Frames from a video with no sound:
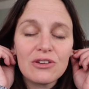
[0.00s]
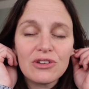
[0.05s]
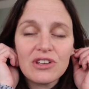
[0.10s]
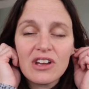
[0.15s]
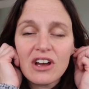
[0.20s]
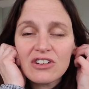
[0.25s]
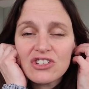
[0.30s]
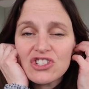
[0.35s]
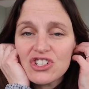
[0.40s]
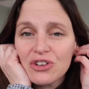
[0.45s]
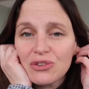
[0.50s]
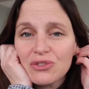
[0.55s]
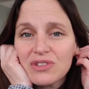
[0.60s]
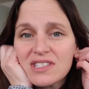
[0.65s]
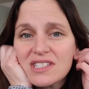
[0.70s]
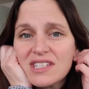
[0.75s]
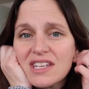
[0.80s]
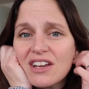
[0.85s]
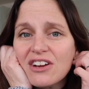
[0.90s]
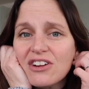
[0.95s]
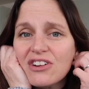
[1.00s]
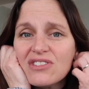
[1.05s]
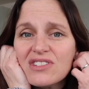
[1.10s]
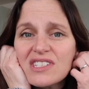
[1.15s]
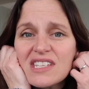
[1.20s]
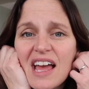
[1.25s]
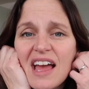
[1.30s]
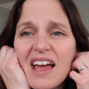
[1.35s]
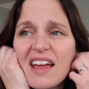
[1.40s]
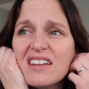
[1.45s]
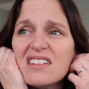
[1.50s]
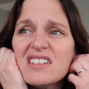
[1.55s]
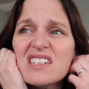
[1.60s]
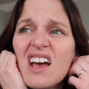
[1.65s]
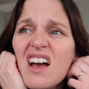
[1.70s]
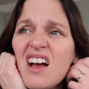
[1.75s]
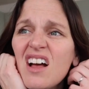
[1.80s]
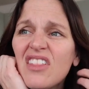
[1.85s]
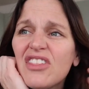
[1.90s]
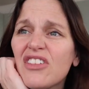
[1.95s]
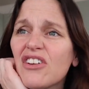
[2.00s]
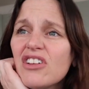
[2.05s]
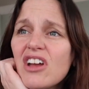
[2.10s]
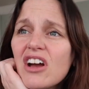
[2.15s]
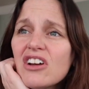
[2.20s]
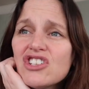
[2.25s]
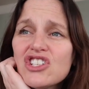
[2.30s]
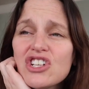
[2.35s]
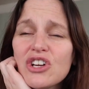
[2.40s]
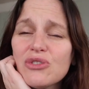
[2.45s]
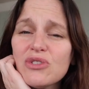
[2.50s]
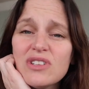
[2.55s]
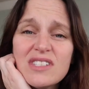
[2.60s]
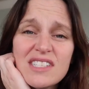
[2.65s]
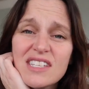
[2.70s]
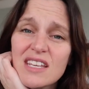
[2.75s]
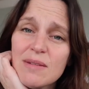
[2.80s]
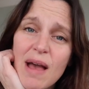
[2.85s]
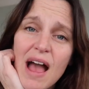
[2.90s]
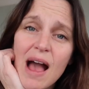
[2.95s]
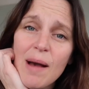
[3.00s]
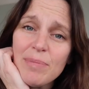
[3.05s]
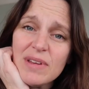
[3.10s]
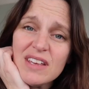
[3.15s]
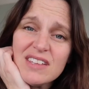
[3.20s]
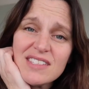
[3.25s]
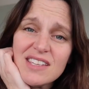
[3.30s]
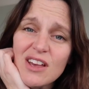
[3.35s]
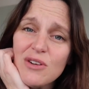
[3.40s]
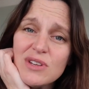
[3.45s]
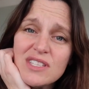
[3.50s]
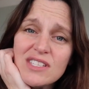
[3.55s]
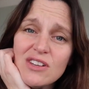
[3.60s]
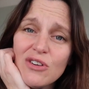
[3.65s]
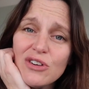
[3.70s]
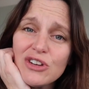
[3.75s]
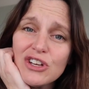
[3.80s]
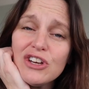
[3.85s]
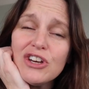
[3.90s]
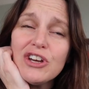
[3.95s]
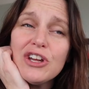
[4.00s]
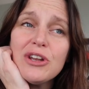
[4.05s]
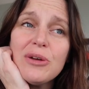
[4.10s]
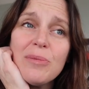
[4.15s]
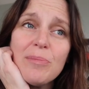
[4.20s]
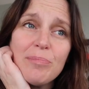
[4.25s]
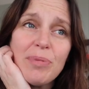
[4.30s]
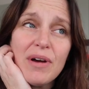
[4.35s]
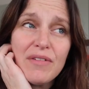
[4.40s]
their young children's ears, and their young children seem happy, so it's all good.